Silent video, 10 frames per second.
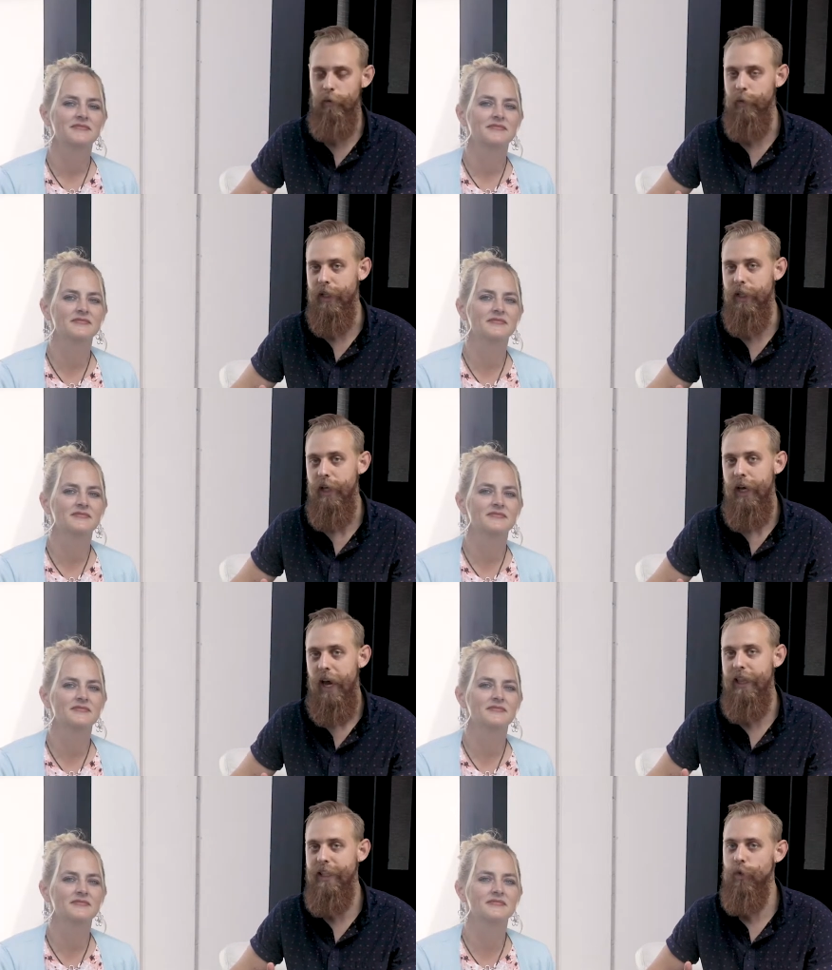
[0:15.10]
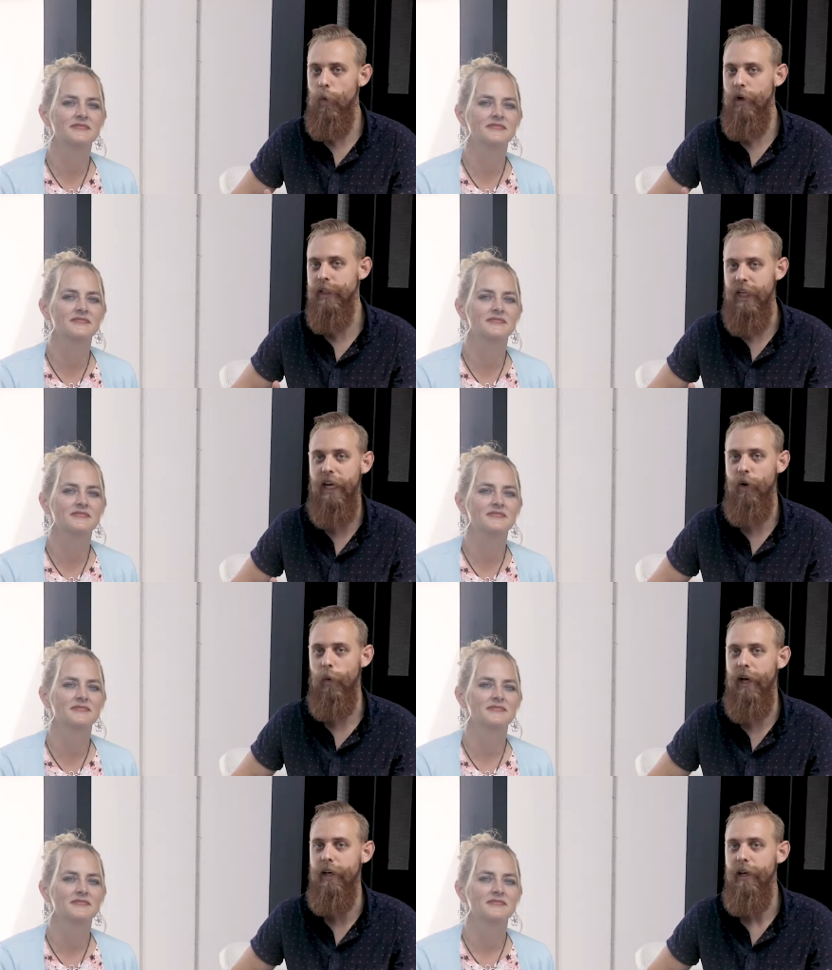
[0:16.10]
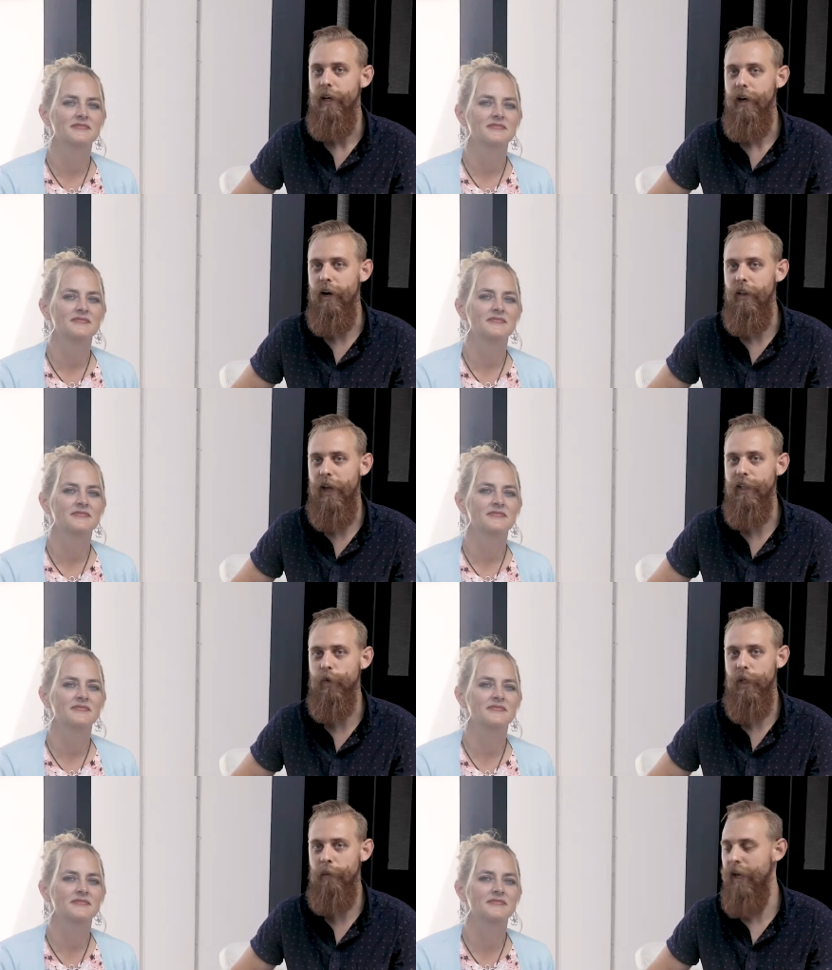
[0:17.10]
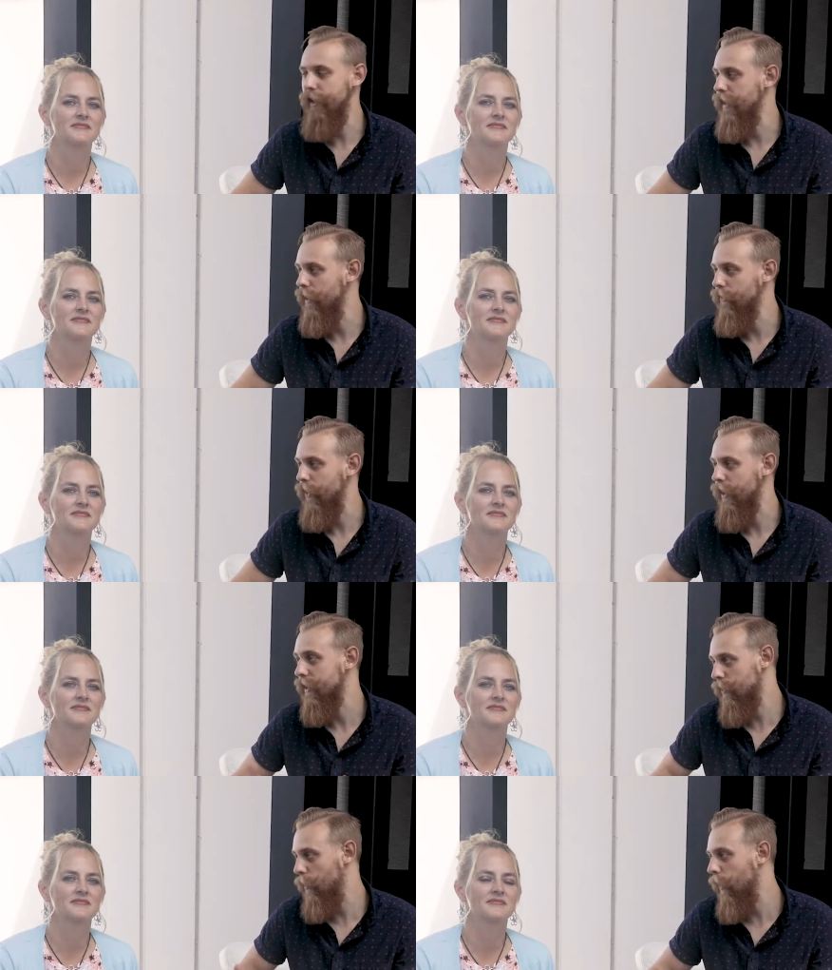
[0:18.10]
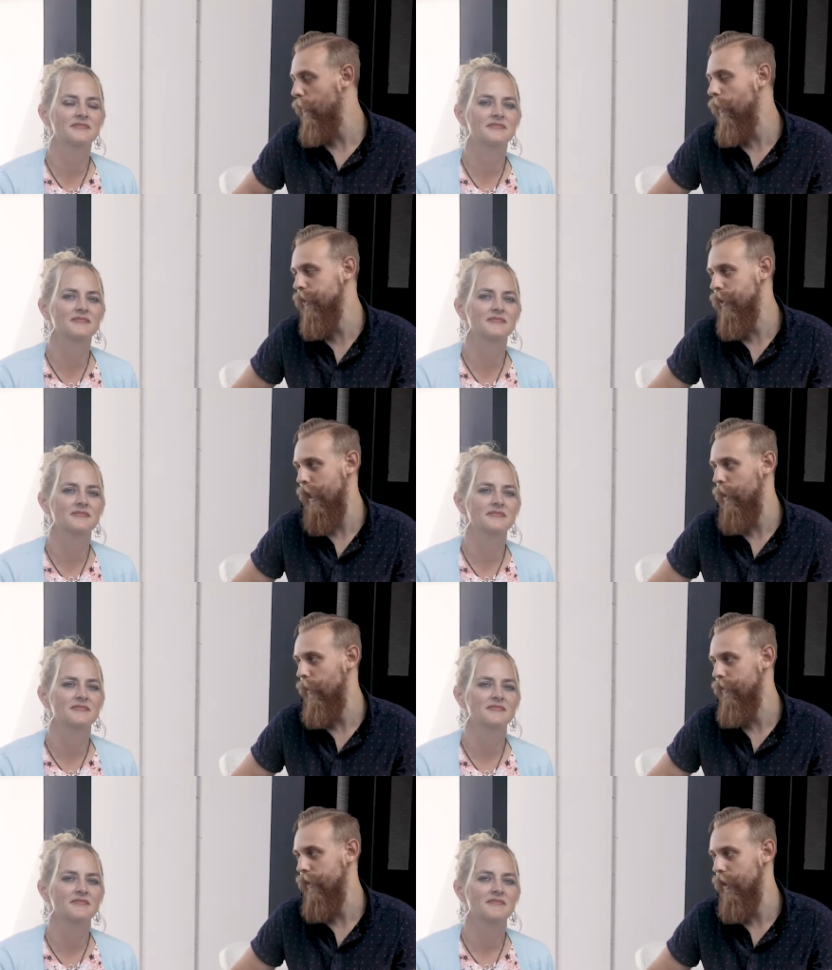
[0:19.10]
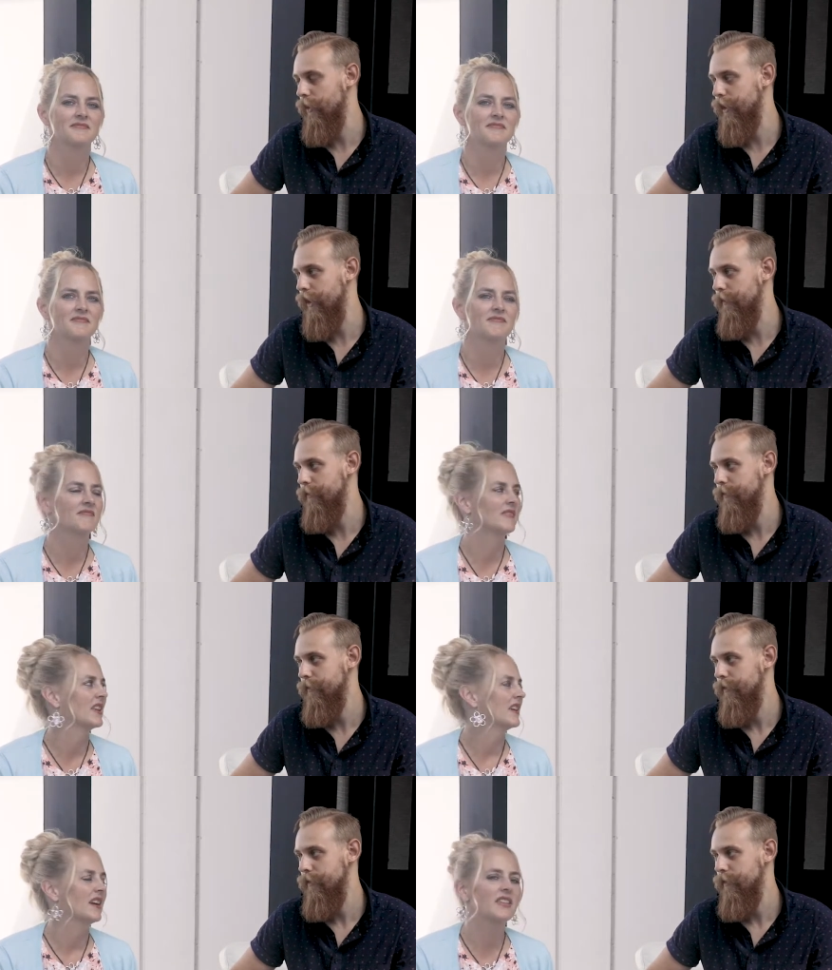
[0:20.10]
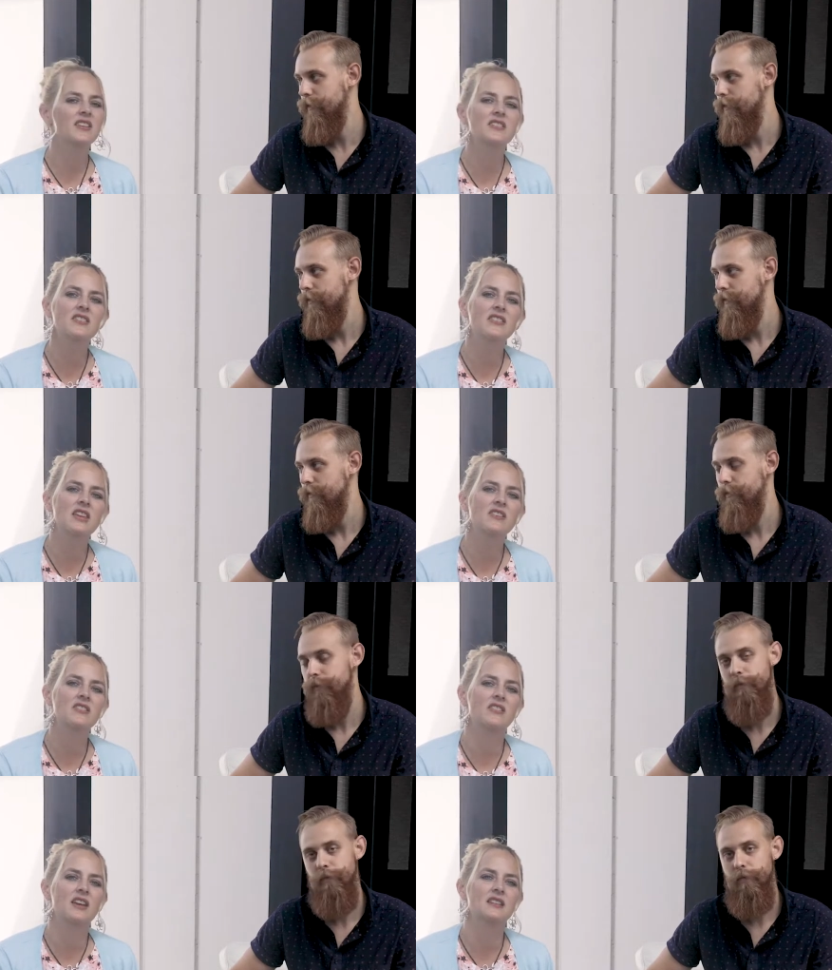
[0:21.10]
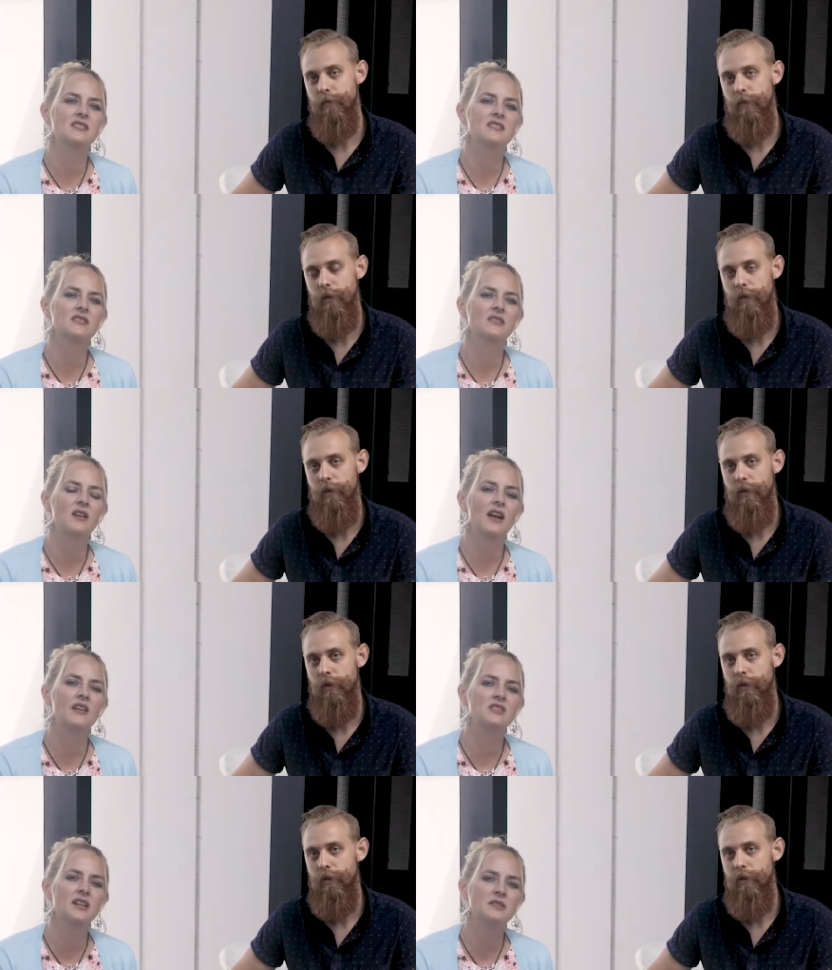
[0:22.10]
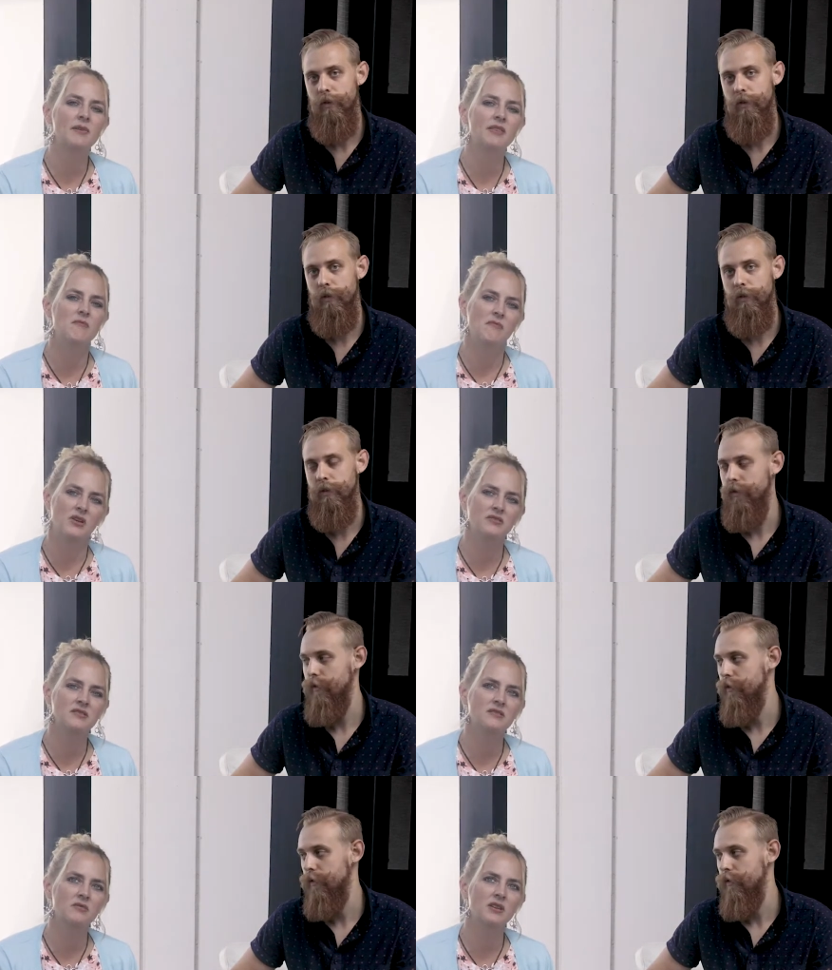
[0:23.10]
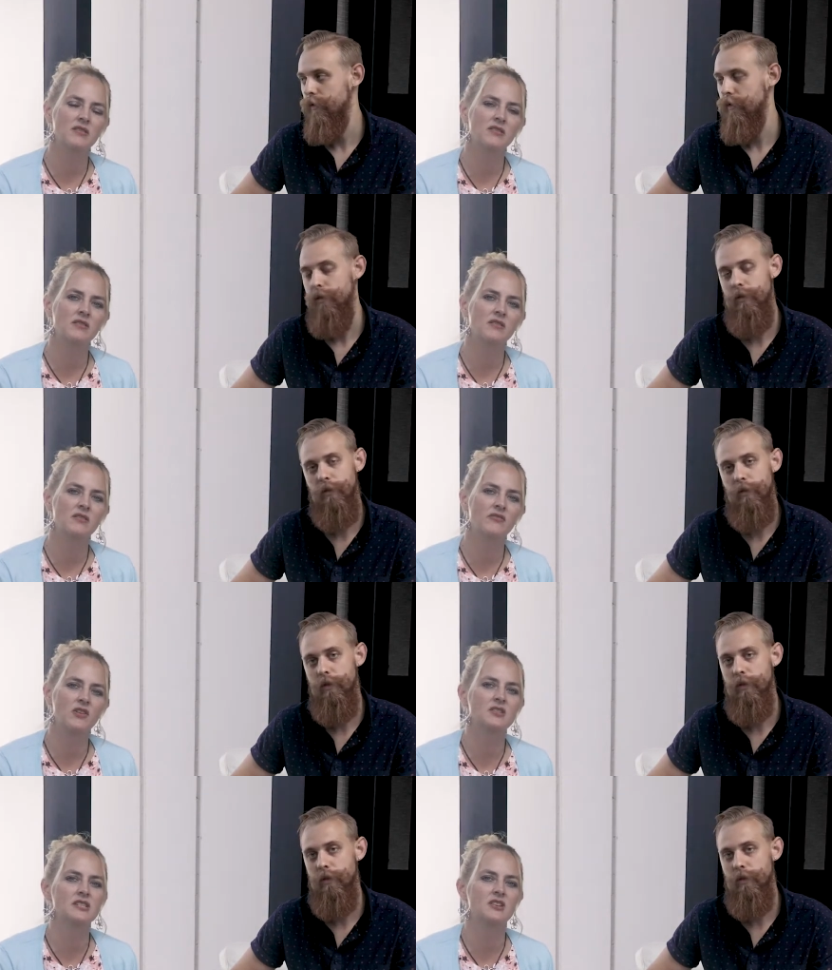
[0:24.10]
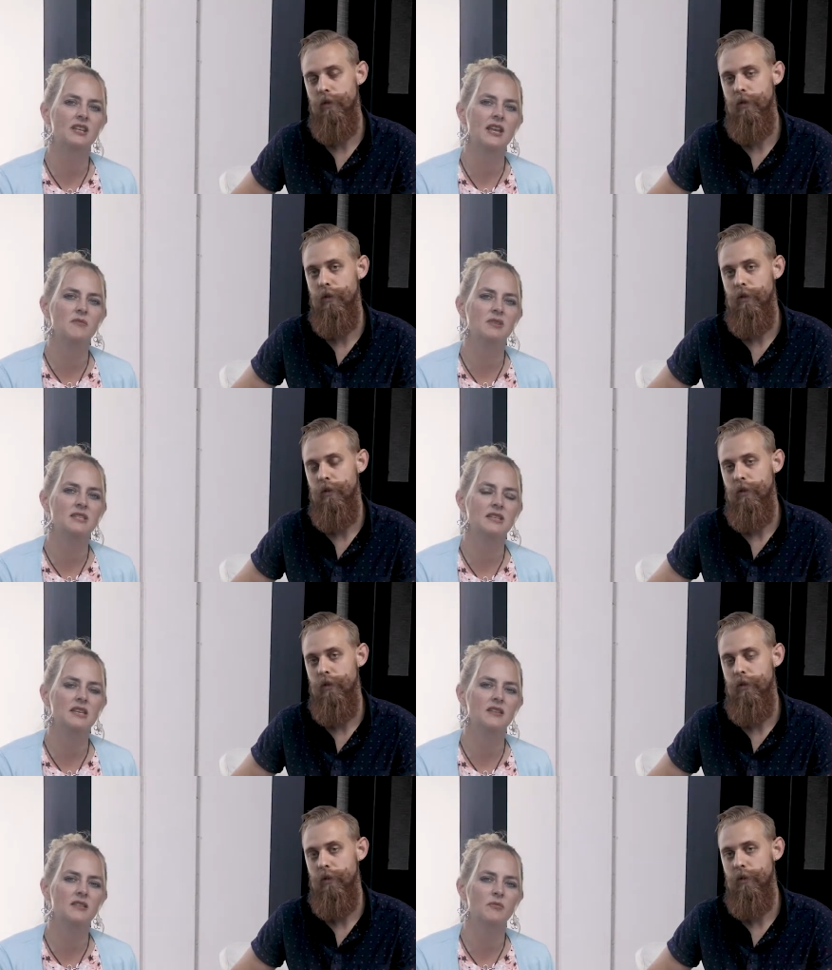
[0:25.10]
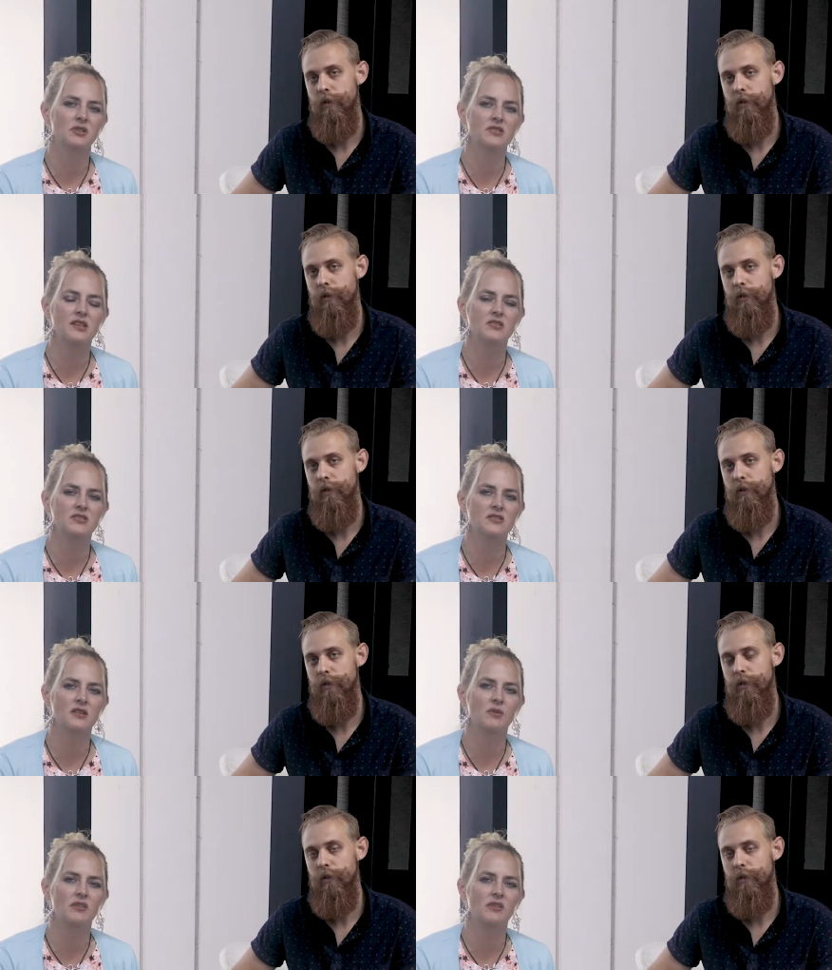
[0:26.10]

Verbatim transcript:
Speaker 1: probably at least one takeaway that has really made the year for us. What was your takeaway for the year, Christine?
Speaker 2: I think the thing that I've talked about the most with the folks here at AABC and the birth centers that